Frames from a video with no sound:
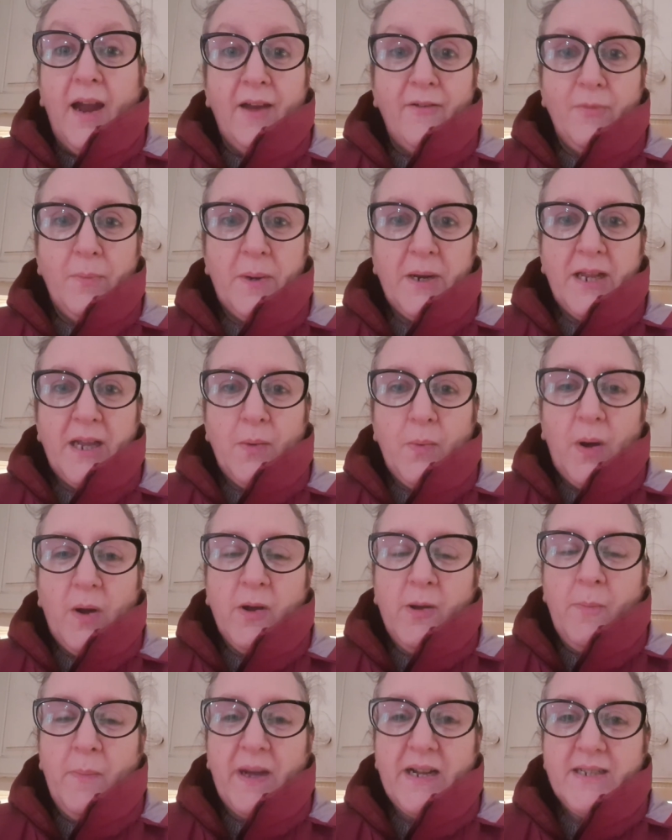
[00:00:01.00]
everybody,
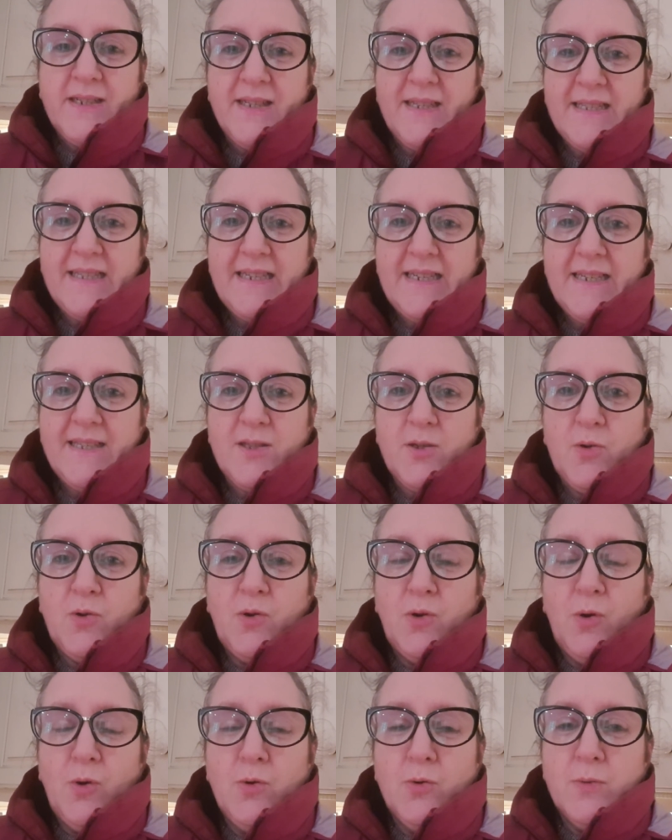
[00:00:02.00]
welcome back to the Seesaw.
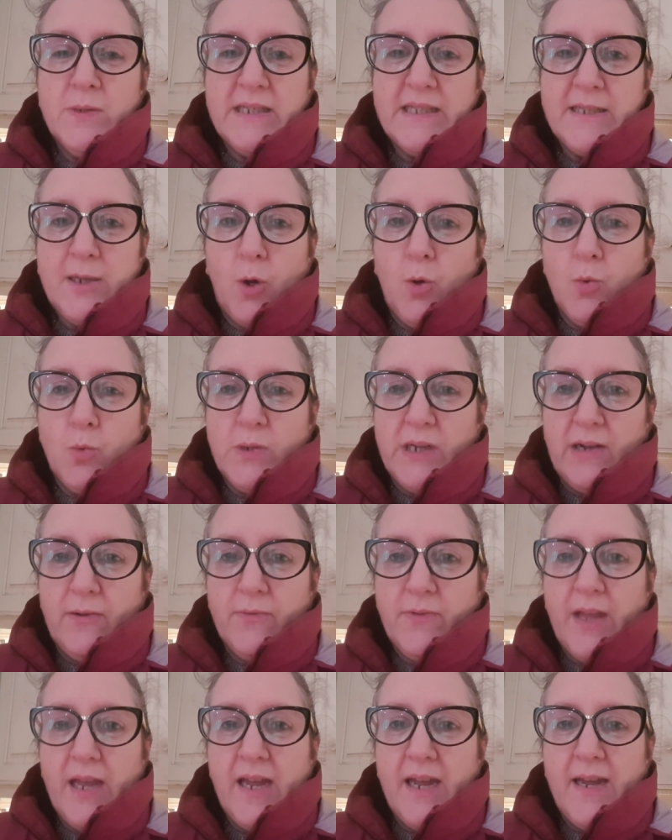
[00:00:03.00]
Oh, it's cold
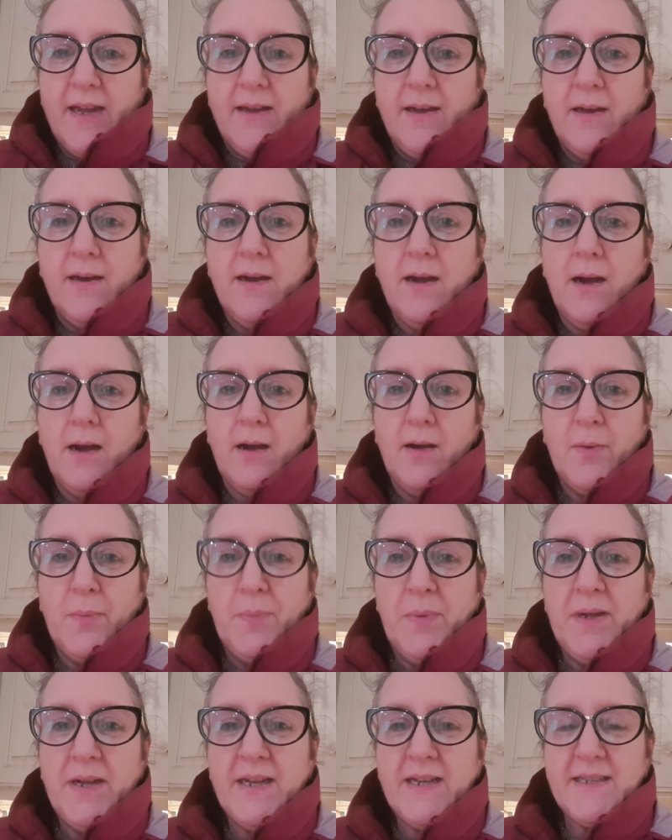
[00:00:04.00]
out there.
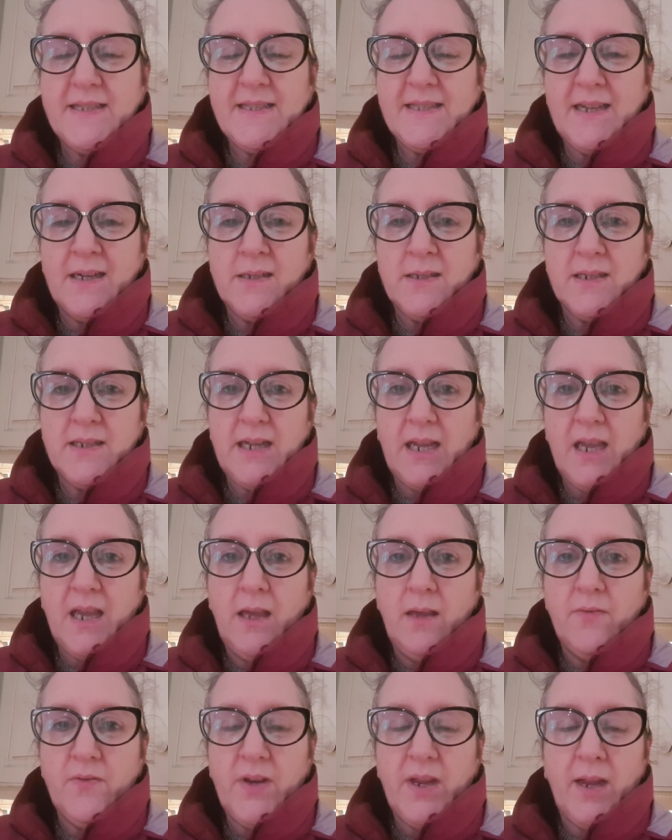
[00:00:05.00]
Um, it's Saturday
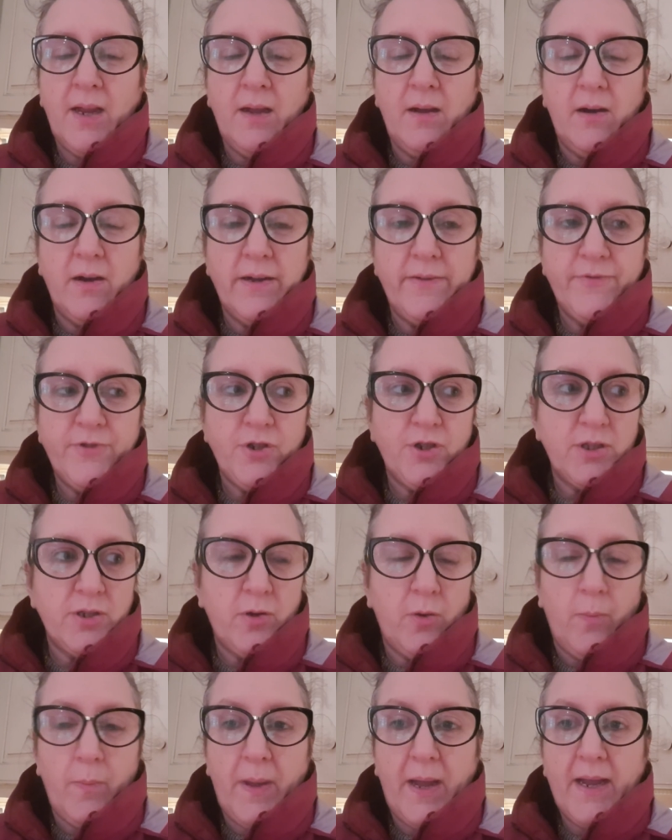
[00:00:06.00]
evening. I've just
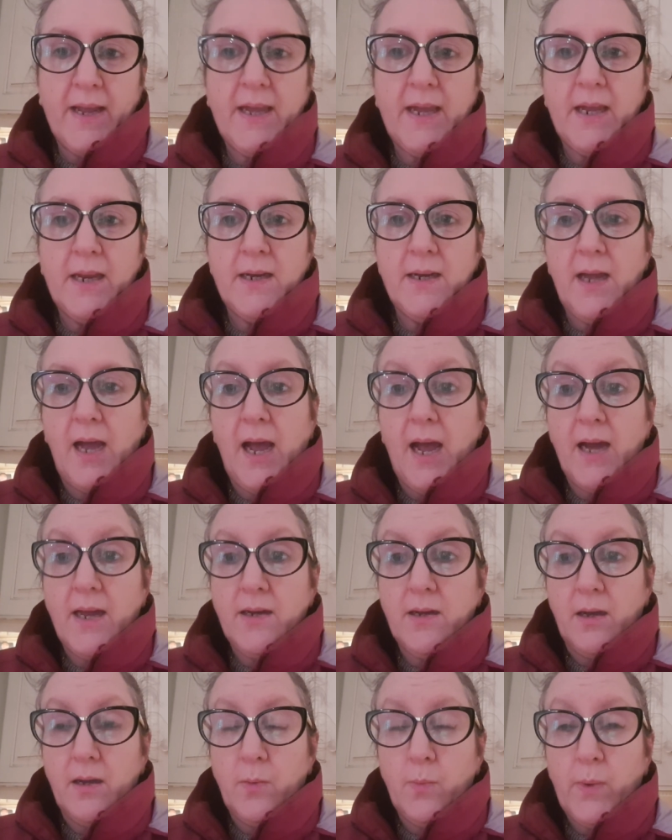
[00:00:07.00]
got back in
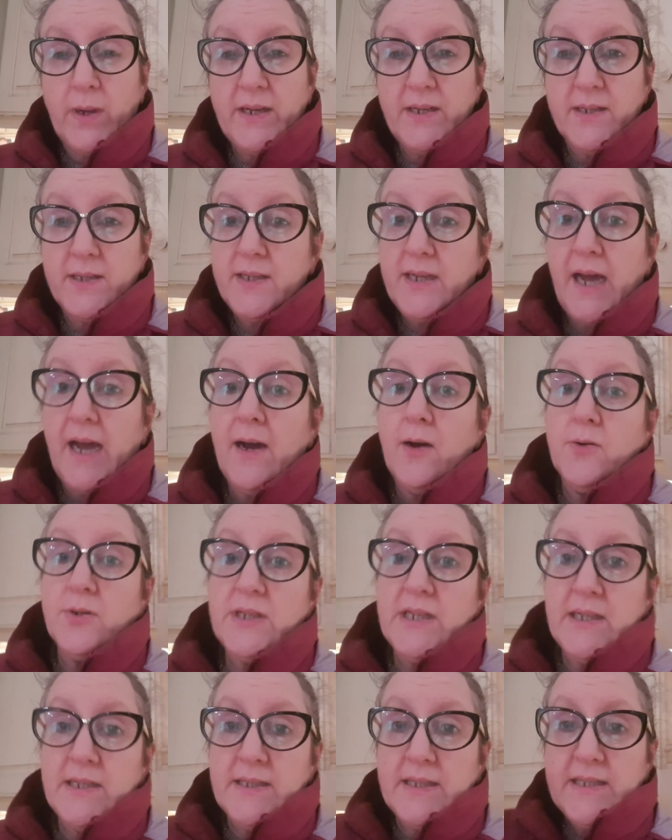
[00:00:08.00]
and I went to
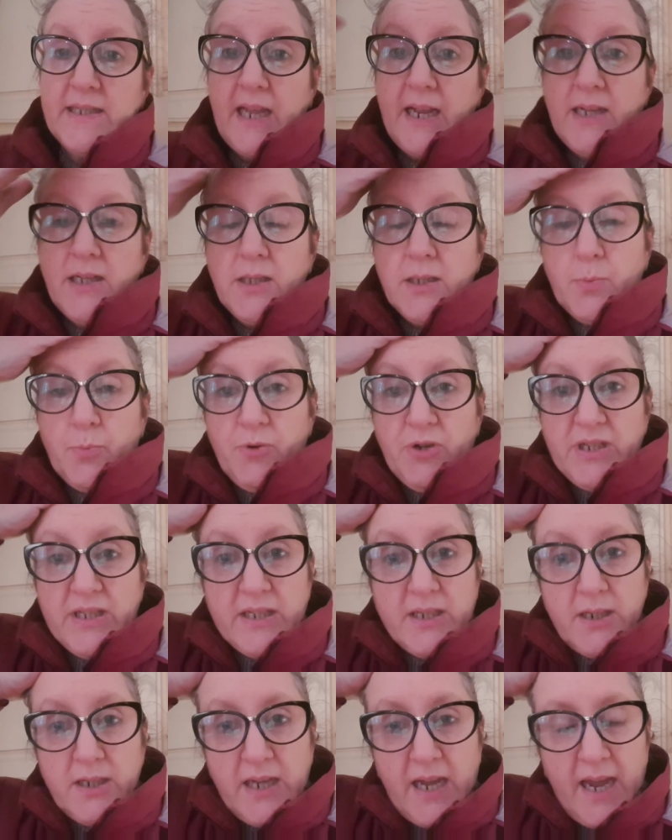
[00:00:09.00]
Aldi and
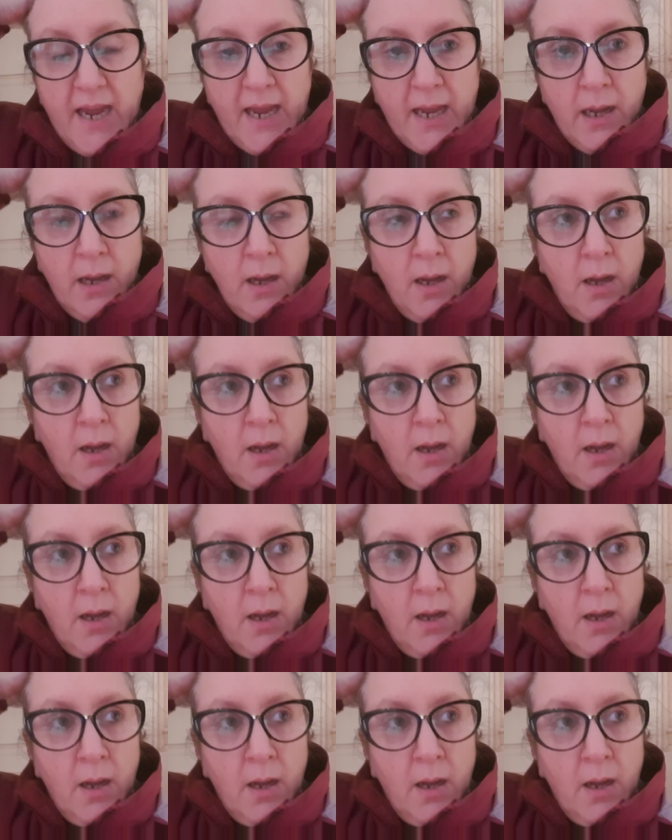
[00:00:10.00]
Sainsbury's today.